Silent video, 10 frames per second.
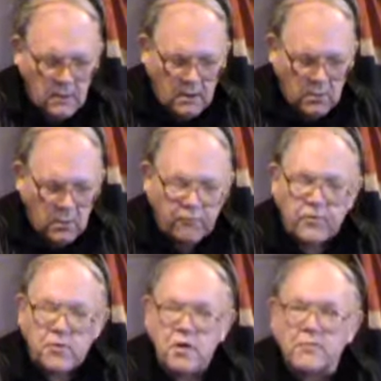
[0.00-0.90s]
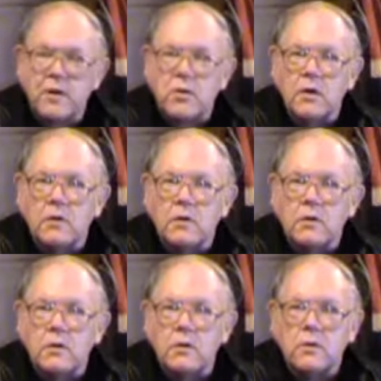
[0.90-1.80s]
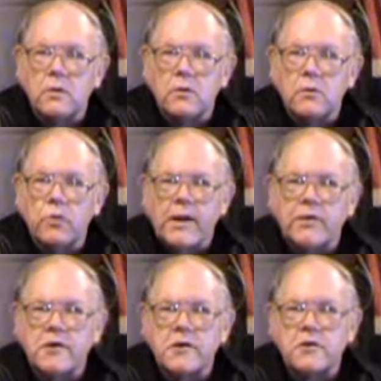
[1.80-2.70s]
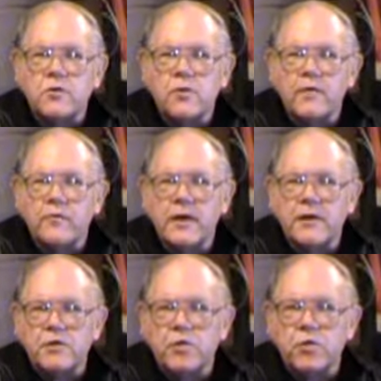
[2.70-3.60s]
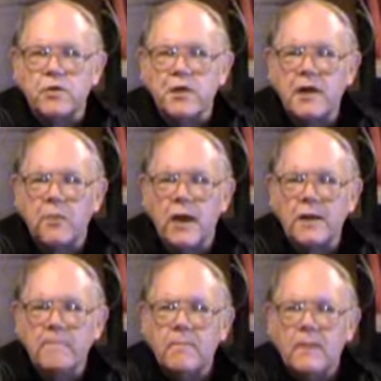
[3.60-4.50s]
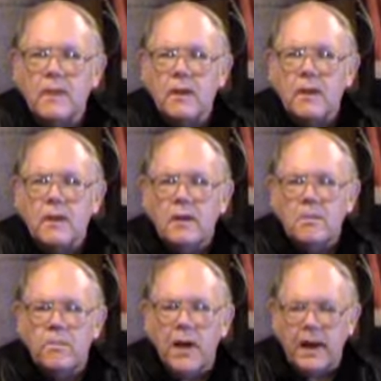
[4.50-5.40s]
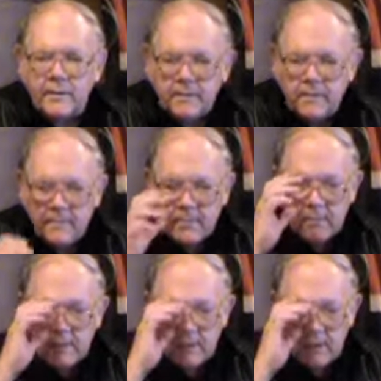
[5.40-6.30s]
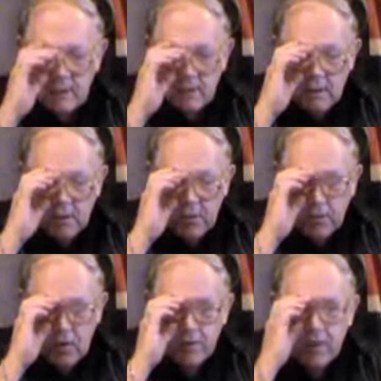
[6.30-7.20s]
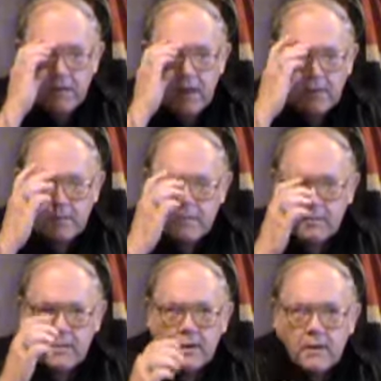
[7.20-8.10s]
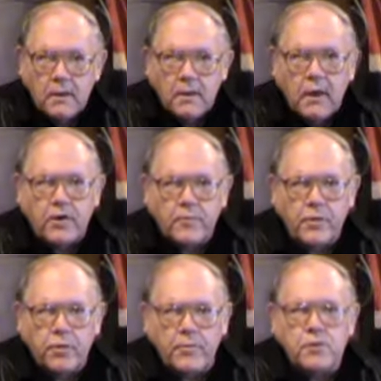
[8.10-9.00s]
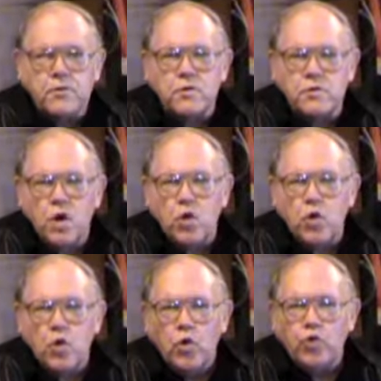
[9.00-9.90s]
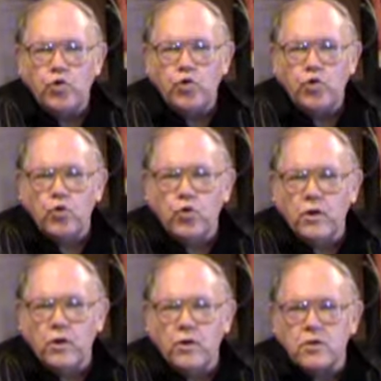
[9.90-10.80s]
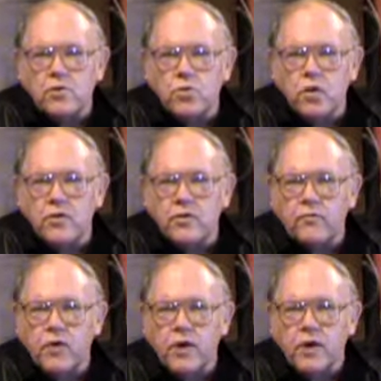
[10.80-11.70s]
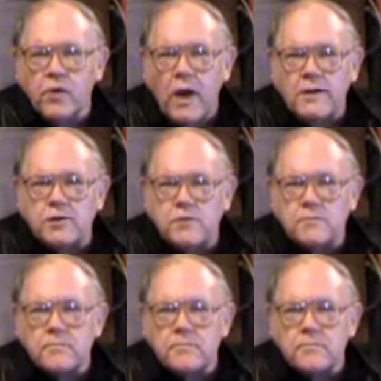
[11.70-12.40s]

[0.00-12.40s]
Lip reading: Well, first off, they were a great distance away from any stores anyway, but you're talking about a typical person's 2 years' worth of working wages.